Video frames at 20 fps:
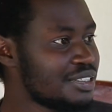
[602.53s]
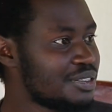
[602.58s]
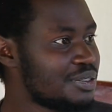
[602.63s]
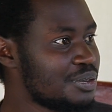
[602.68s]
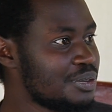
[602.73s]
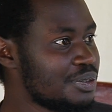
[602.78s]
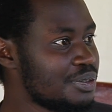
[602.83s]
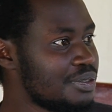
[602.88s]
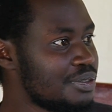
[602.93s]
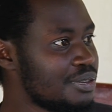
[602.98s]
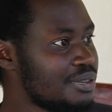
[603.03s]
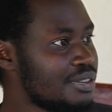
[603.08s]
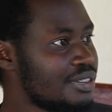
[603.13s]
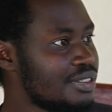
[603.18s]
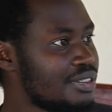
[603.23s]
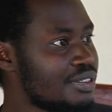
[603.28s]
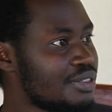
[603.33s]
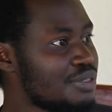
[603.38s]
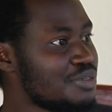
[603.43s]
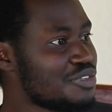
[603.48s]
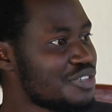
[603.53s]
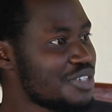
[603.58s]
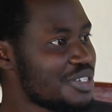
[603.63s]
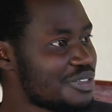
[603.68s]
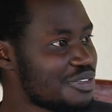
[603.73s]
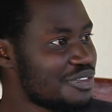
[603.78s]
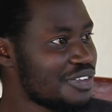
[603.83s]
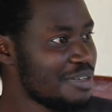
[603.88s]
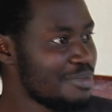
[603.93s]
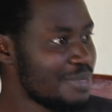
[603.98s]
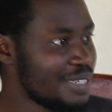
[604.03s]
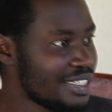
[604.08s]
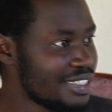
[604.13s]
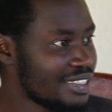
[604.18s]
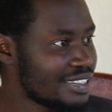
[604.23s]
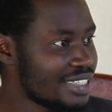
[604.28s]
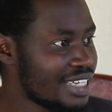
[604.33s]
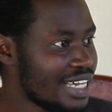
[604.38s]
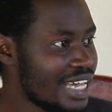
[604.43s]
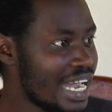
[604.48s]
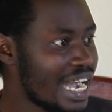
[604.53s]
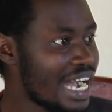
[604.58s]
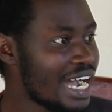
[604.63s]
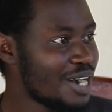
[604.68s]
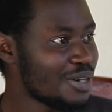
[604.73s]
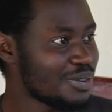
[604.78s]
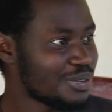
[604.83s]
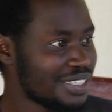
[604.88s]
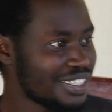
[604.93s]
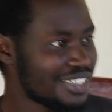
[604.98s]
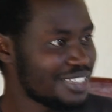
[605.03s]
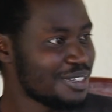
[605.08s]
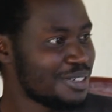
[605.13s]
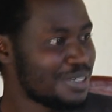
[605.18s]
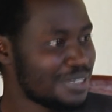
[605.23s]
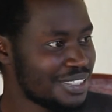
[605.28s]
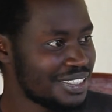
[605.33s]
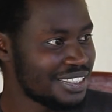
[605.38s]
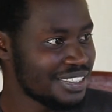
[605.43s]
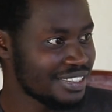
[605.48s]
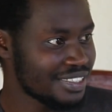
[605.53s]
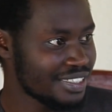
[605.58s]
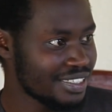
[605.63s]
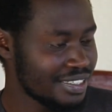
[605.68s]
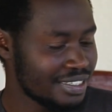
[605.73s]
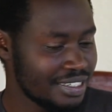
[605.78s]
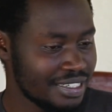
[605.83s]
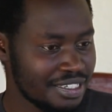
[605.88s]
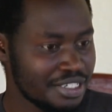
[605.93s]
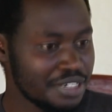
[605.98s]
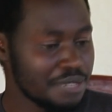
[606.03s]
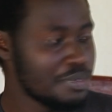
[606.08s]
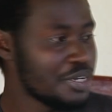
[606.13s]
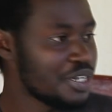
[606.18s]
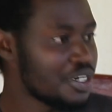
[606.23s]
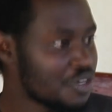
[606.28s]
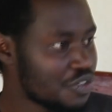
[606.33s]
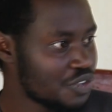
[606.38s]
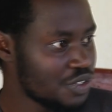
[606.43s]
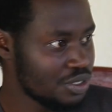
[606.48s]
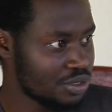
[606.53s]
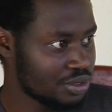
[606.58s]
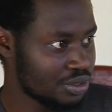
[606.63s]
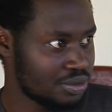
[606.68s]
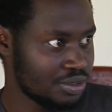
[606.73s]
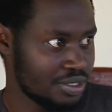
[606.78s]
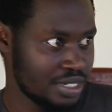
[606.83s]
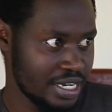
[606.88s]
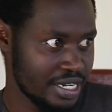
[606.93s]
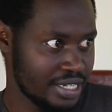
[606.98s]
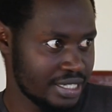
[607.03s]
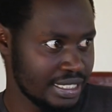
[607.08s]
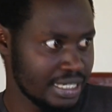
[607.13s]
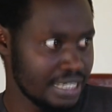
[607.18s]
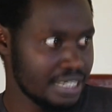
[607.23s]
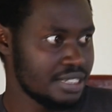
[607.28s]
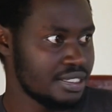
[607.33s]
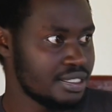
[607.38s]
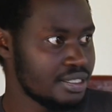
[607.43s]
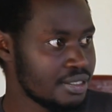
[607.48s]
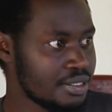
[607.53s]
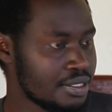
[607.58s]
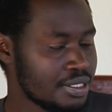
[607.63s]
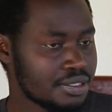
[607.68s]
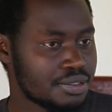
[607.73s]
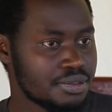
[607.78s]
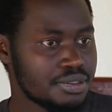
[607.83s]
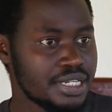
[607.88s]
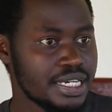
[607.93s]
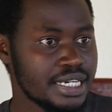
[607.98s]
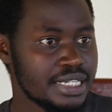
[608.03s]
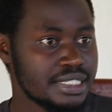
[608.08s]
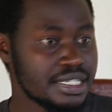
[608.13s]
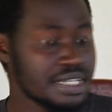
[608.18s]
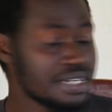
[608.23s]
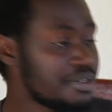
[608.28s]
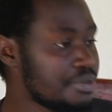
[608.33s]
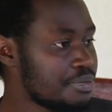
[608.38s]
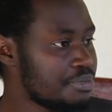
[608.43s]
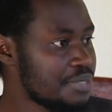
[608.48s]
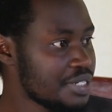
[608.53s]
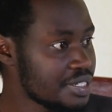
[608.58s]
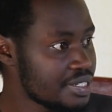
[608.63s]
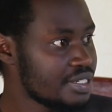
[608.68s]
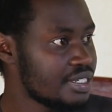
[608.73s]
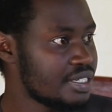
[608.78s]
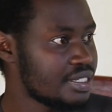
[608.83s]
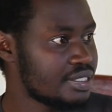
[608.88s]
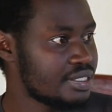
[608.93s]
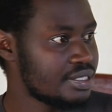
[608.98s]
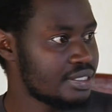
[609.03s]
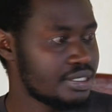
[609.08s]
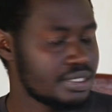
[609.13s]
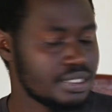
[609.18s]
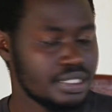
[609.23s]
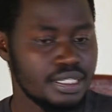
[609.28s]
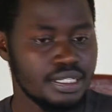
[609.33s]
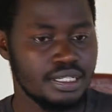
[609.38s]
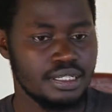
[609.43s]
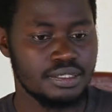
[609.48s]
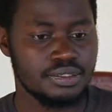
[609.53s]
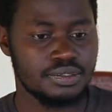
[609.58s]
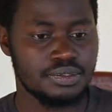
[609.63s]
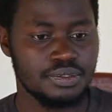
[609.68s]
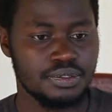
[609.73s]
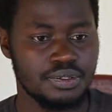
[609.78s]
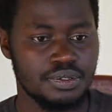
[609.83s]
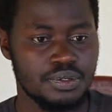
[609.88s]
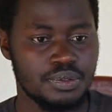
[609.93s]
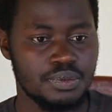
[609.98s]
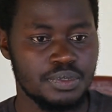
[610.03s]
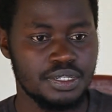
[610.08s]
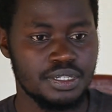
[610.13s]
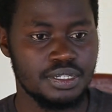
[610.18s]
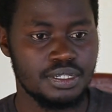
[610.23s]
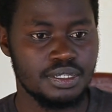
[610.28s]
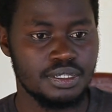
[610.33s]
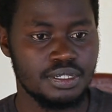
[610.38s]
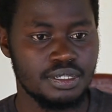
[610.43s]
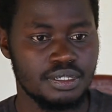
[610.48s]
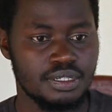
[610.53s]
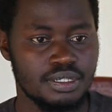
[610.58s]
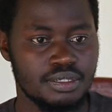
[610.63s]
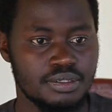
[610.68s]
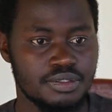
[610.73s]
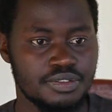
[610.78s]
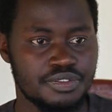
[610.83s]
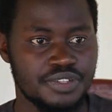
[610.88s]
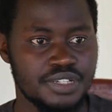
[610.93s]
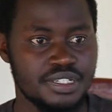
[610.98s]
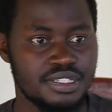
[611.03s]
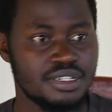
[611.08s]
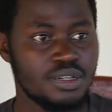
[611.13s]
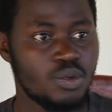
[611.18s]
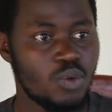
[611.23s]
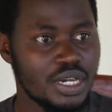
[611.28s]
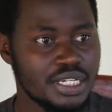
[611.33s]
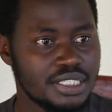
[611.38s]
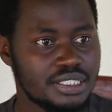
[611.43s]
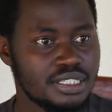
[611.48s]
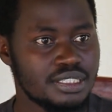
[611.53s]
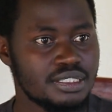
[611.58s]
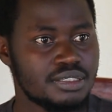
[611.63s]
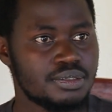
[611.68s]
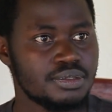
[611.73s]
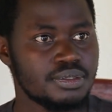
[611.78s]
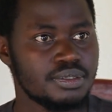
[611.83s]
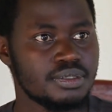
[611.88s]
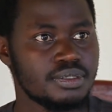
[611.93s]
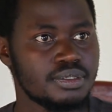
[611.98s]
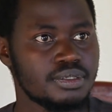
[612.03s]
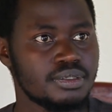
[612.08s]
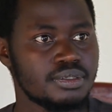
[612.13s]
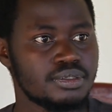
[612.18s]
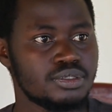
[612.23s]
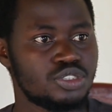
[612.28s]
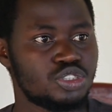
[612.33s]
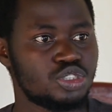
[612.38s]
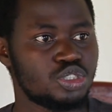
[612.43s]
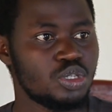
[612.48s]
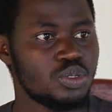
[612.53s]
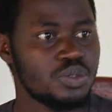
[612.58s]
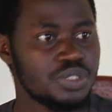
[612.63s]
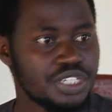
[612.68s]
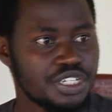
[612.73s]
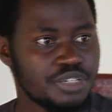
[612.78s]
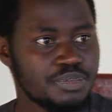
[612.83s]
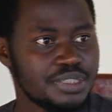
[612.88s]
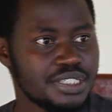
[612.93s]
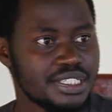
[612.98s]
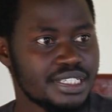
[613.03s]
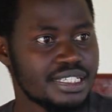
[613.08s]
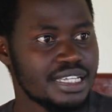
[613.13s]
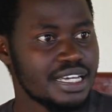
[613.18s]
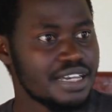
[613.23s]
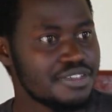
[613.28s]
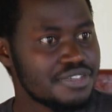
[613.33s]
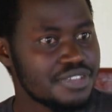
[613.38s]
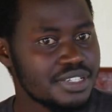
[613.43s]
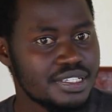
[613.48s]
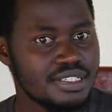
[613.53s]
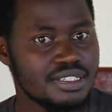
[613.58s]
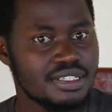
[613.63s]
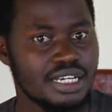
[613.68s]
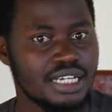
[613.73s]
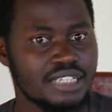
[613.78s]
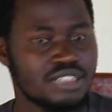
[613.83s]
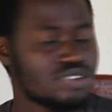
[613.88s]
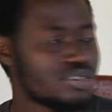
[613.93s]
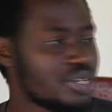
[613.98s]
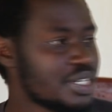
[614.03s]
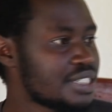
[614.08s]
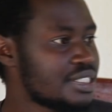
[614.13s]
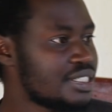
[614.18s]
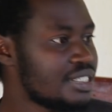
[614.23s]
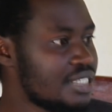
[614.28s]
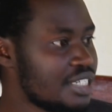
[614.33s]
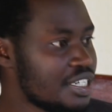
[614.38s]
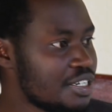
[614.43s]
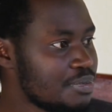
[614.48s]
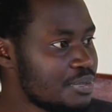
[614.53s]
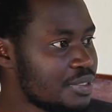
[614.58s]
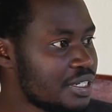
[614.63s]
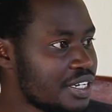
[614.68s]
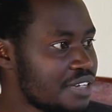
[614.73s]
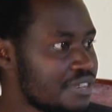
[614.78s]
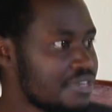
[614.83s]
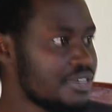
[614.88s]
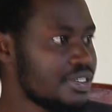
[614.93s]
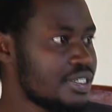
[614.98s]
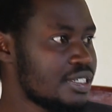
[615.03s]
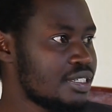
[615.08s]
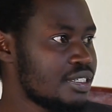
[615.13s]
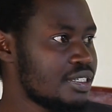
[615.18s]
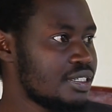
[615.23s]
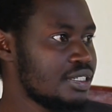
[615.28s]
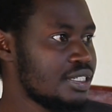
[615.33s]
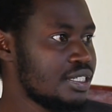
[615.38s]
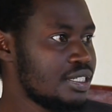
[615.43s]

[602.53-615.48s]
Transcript: to convince farmers how technology is really beneficial to their daily business. So we firstly wanted to show them the service, attract them, have a